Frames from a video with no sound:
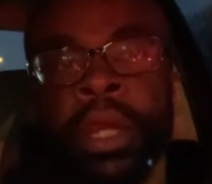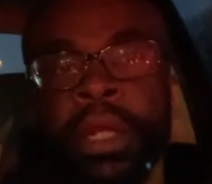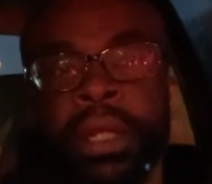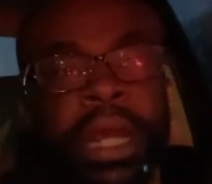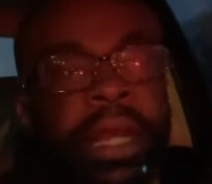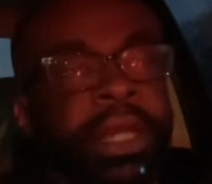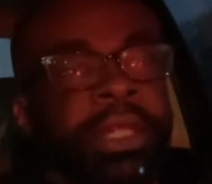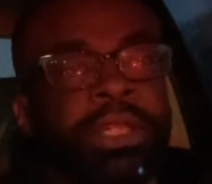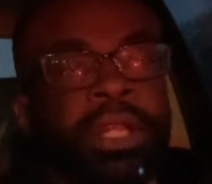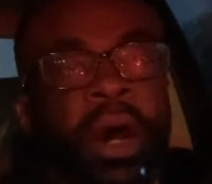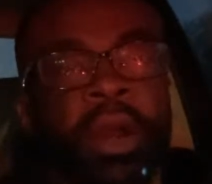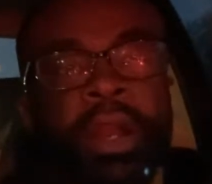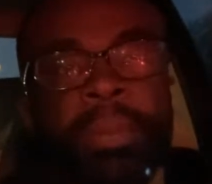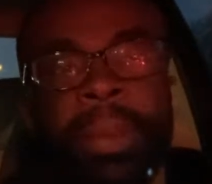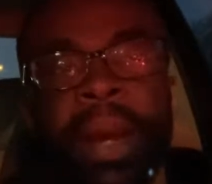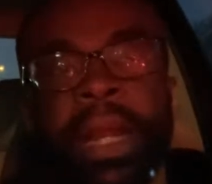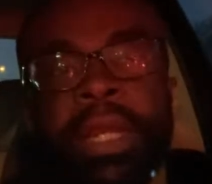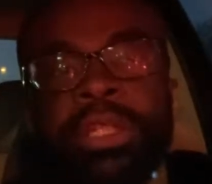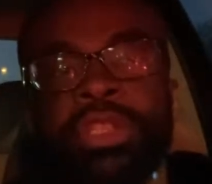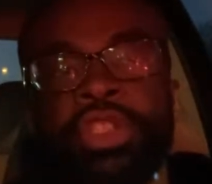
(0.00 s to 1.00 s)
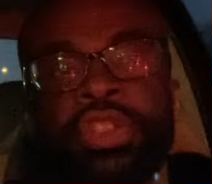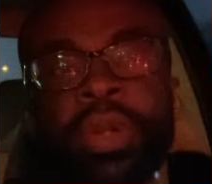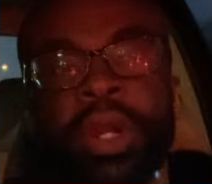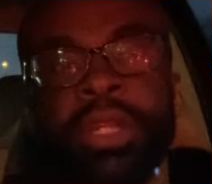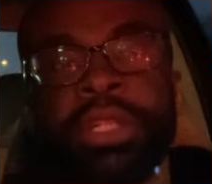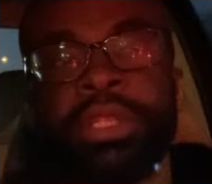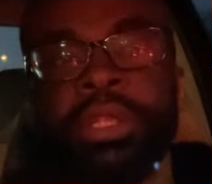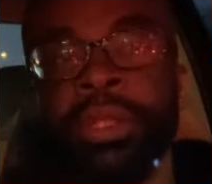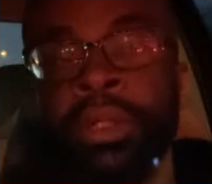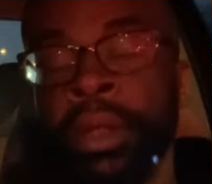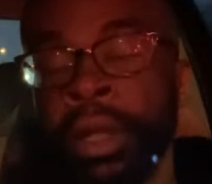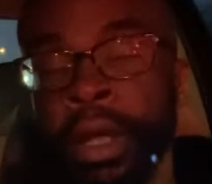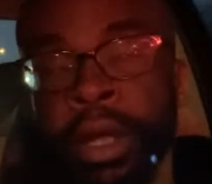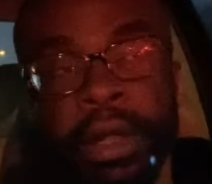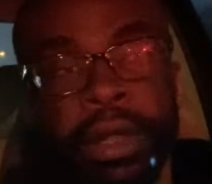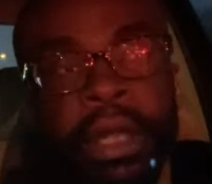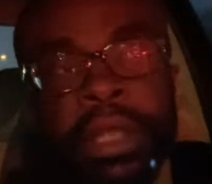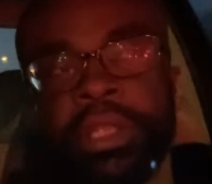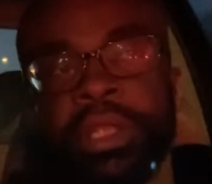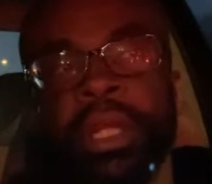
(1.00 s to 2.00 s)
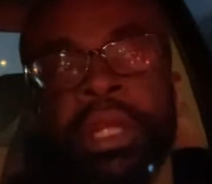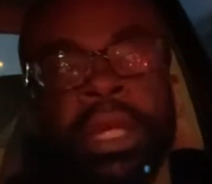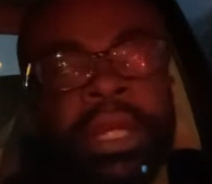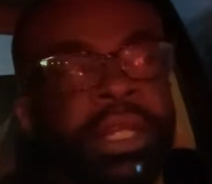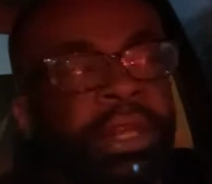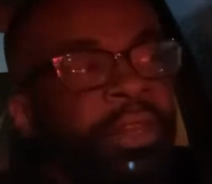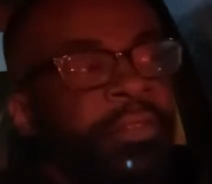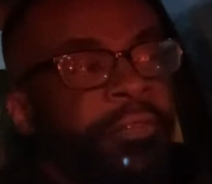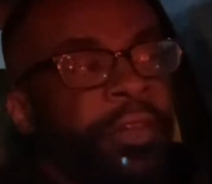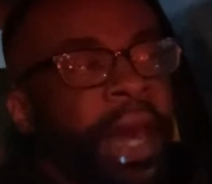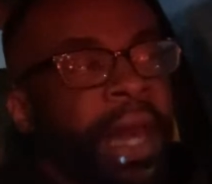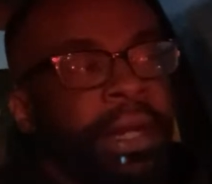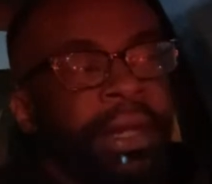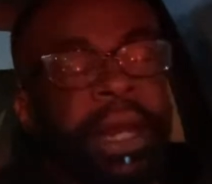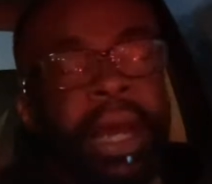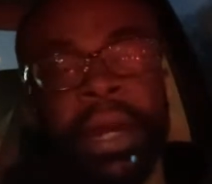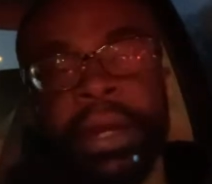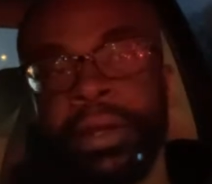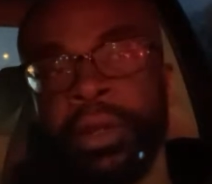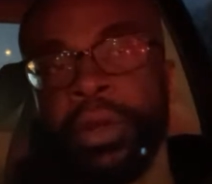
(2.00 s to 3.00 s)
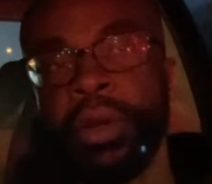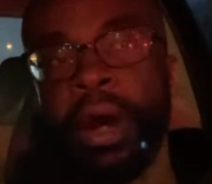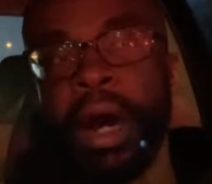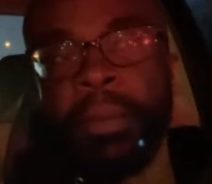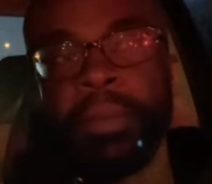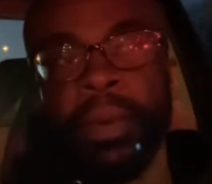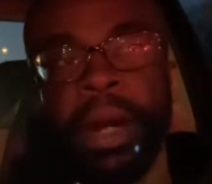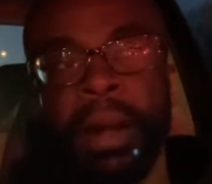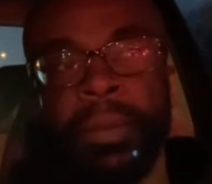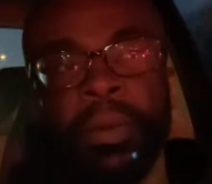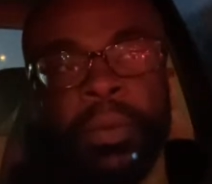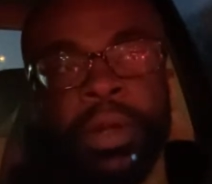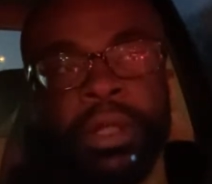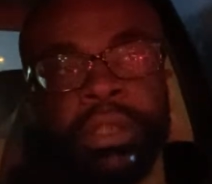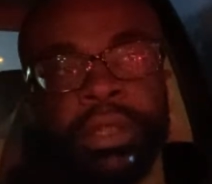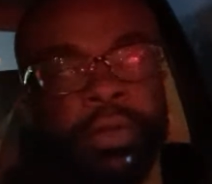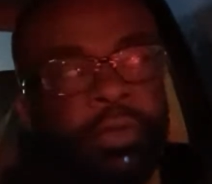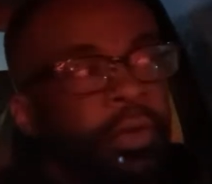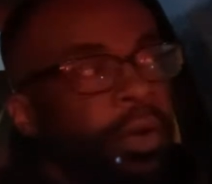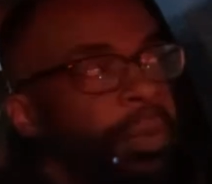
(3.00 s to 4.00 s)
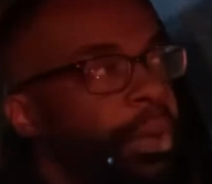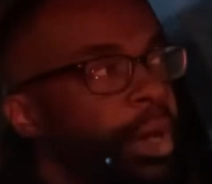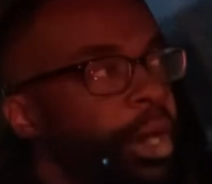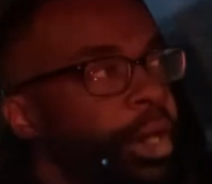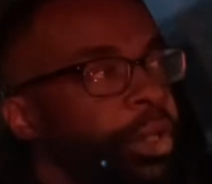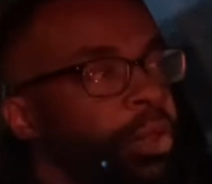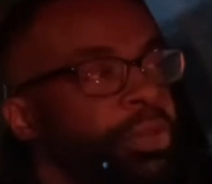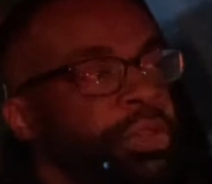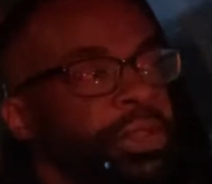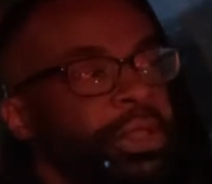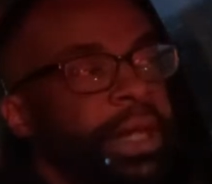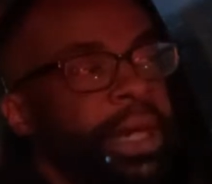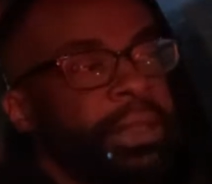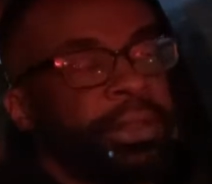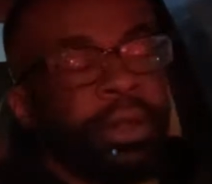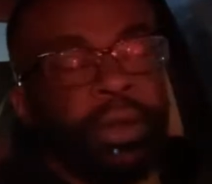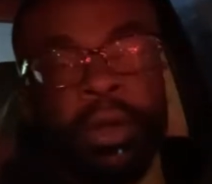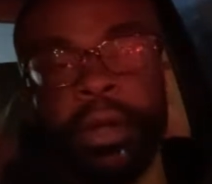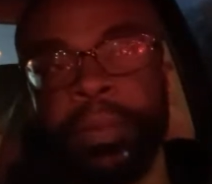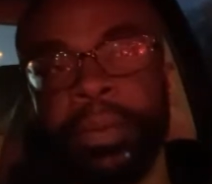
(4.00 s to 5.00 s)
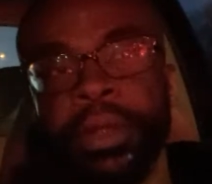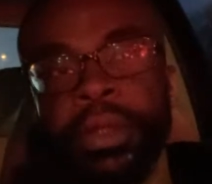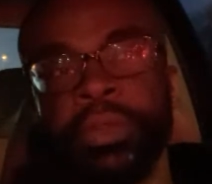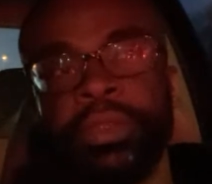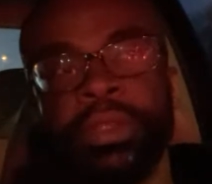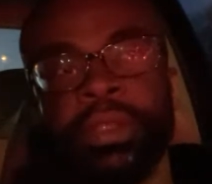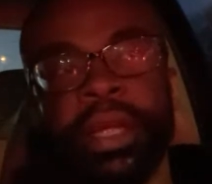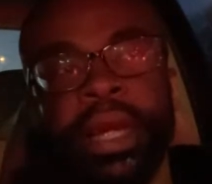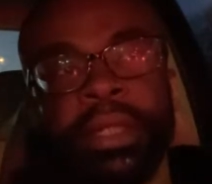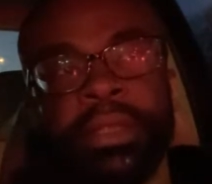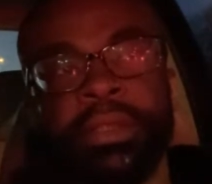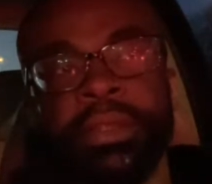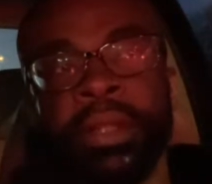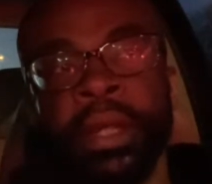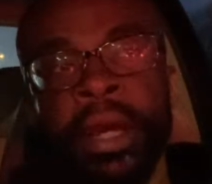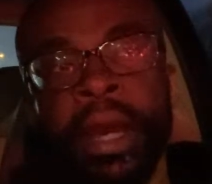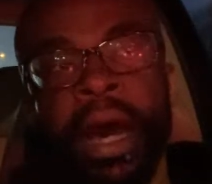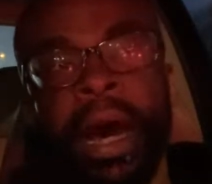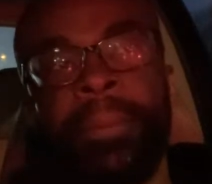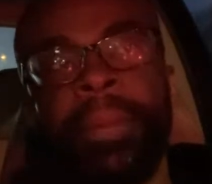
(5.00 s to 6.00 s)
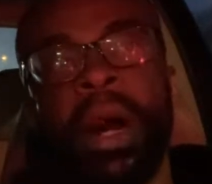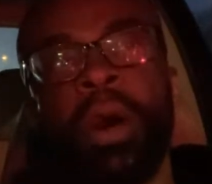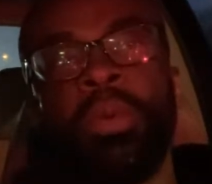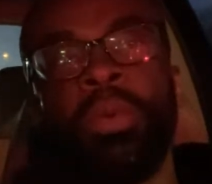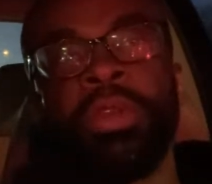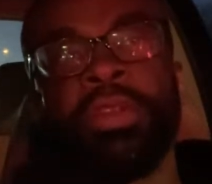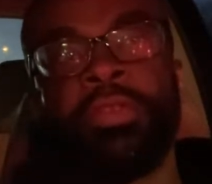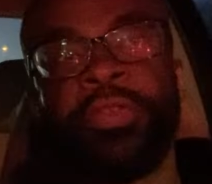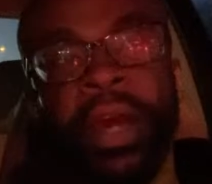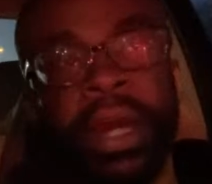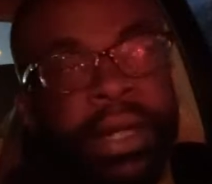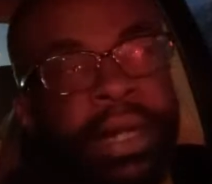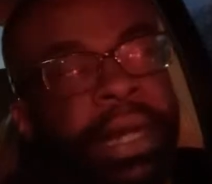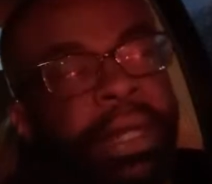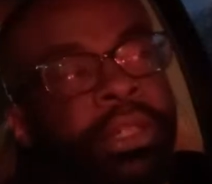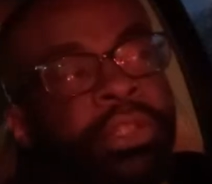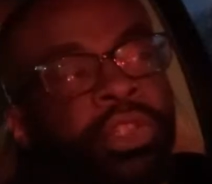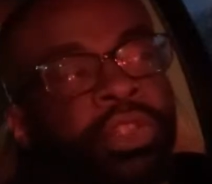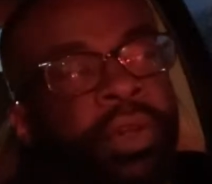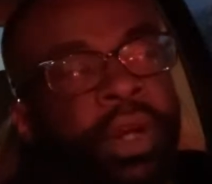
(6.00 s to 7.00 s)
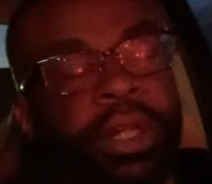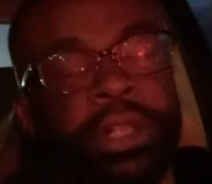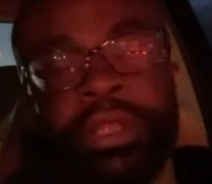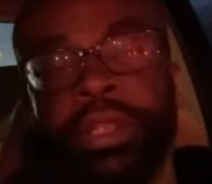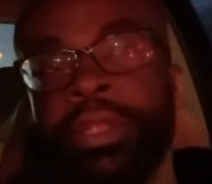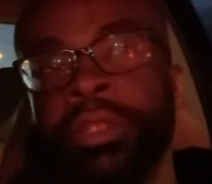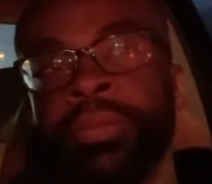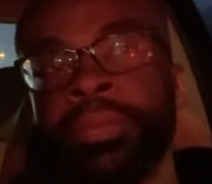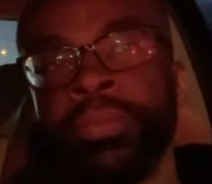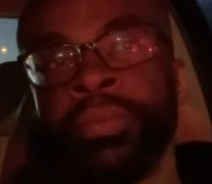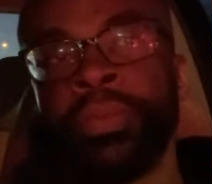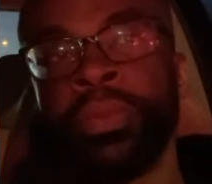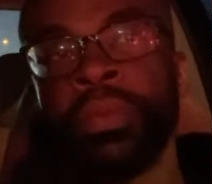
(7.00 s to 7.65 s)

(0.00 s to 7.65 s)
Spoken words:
They could talk about construction. Look at the fact that I'm originally from Houston, Texas. I grew up in Houston, Texas. How about with the fact that construction